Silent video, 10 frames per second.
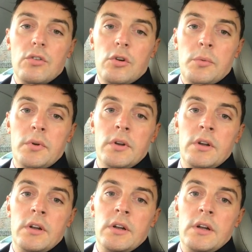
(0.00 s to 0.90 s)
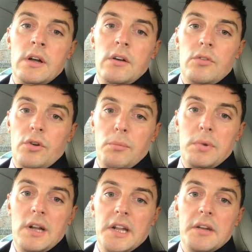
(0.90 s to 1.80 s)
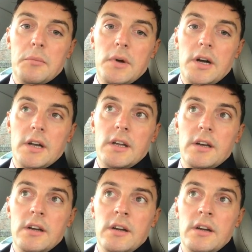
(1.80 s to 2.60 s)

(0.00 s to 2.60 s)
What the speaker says: normal. Already planned my